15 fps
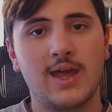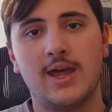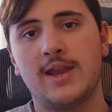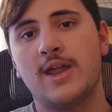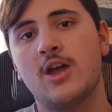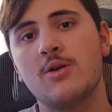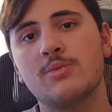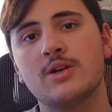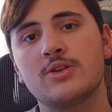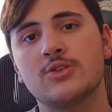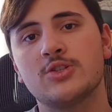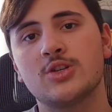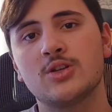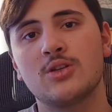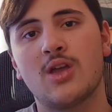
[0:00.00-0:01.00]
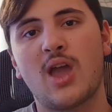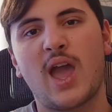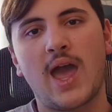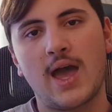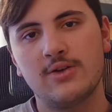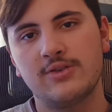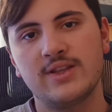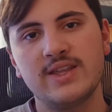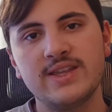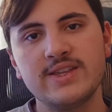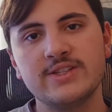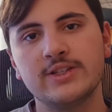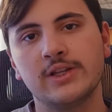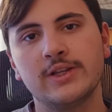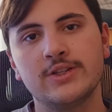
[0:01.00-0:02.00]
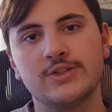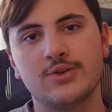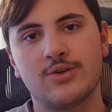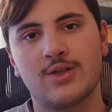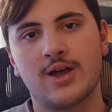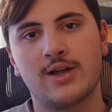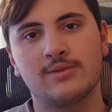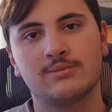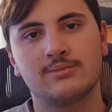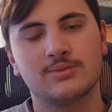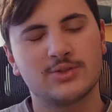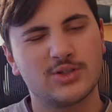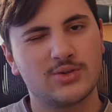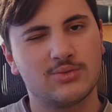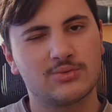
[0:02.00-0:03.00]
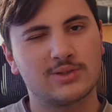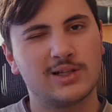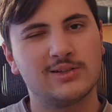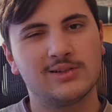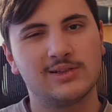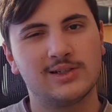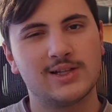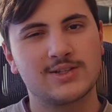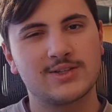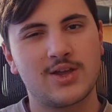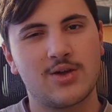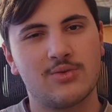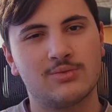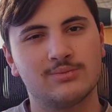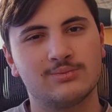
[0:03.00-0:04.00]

And now I'm going to show you how to easily do that. So let's go.